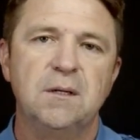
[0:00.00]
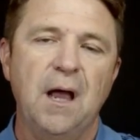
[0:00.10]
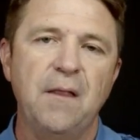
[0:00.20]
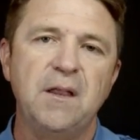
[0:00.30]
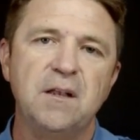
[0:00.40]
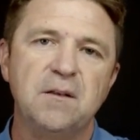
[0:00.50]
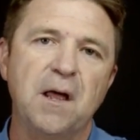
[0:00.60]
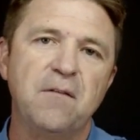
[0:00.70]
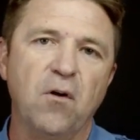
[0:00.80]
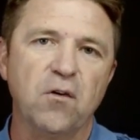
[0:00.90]
And then
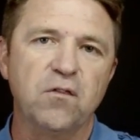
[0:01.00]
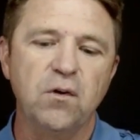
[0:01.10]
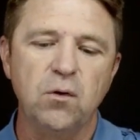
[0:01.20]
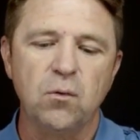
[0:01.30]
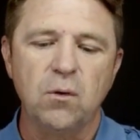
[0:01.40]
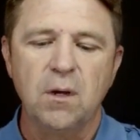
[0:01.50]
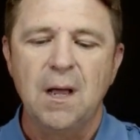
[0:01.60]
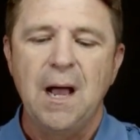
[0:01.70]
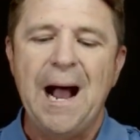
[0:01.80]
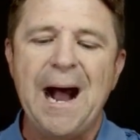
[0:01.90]
at verse 2,
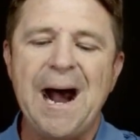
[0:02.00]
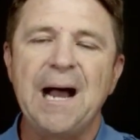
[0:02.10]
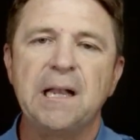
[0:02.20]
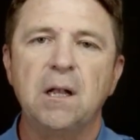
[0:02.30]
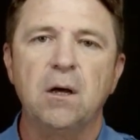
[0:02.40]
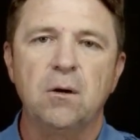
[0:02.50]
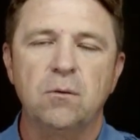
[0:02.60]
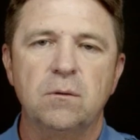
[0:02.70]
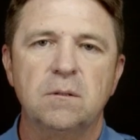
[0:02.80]
I know.